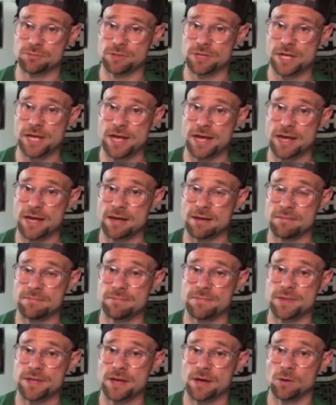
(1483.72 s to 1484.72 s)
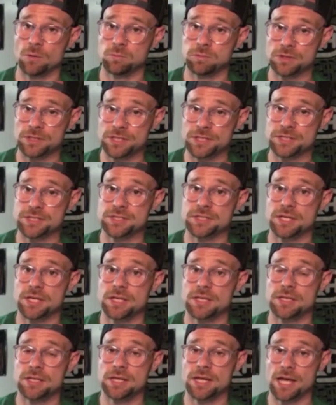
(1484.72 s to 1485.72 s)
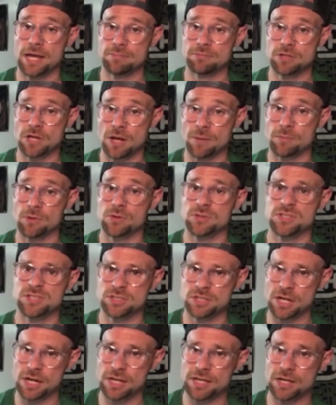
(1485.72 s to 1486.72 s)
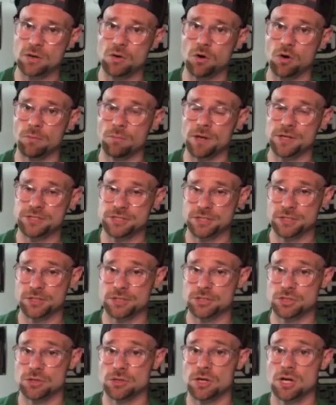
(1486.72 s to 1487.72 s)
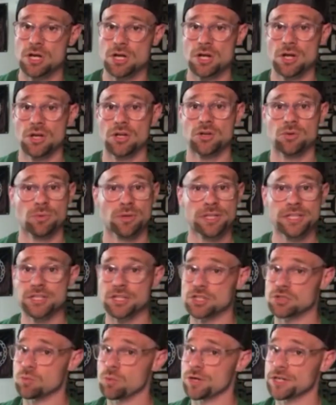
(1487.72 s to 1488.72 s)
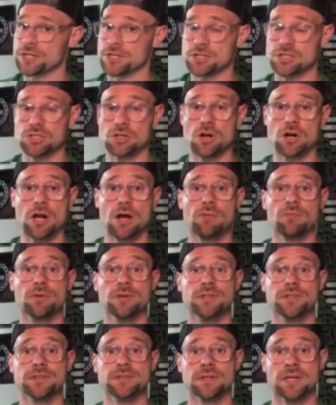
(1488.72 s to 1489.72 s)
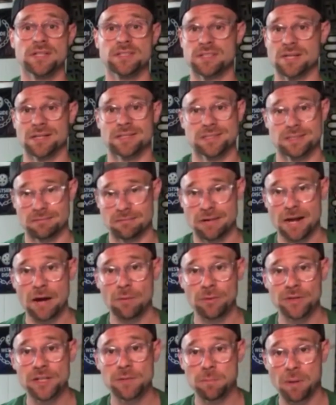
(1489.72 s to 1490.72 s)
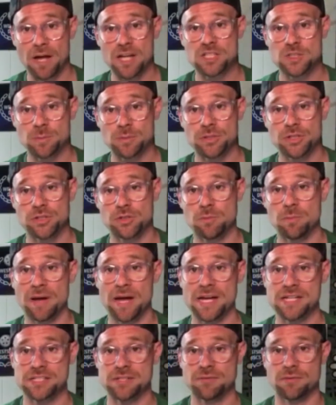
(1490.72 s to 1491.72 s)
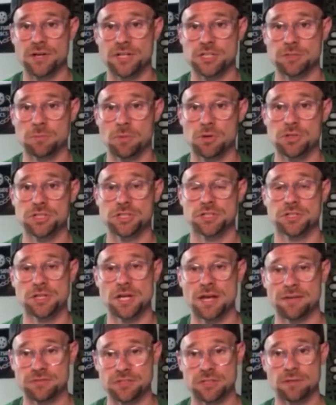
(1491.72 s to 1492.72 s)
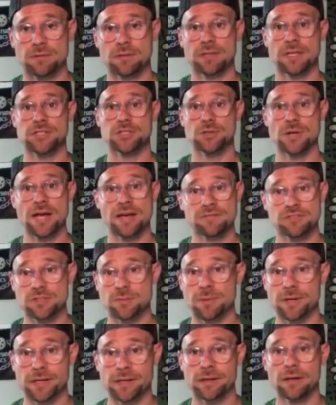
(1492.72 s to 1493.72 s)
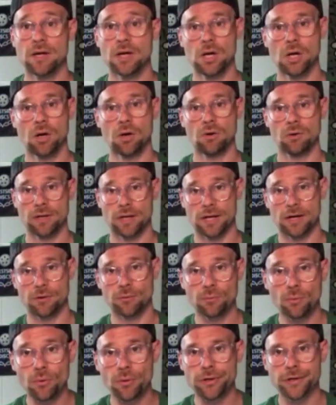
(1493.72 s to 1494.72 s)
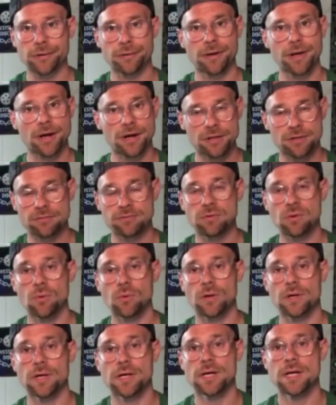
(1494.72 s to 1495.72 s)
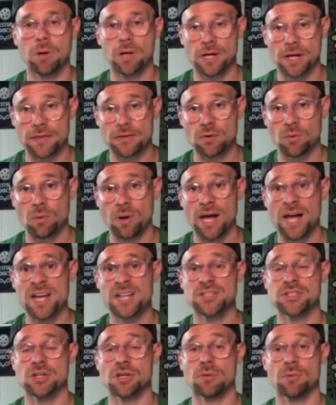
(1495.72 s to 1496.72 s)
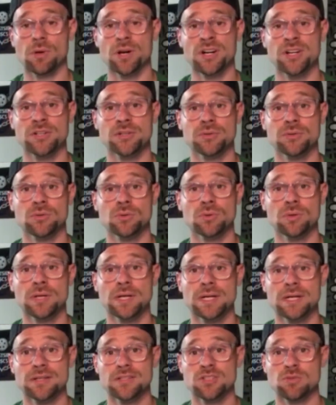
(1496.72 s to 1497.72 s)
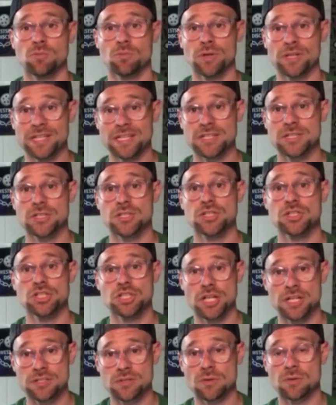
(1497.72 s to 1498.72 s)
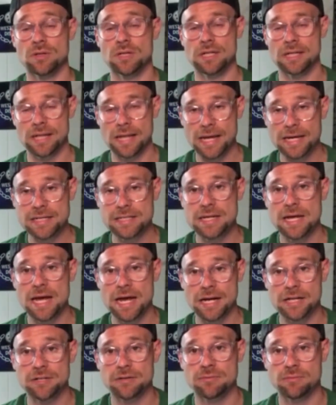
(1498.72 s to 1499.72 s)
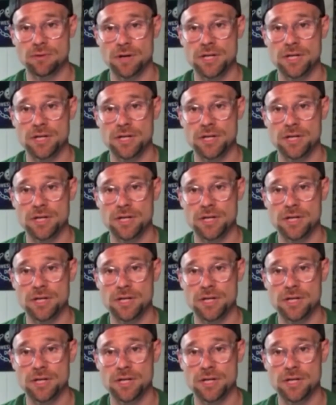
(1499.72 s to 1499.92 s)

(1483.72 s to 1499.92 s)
rehab the obliques and the abdominals and kind of that core musculature, you're really just wanting to start off with, it's not really possible to do passive range of motion unless you have somebody who'll kind of roll you around on the floor. But otherwise, you're gonna want to do some really just gentle, light, active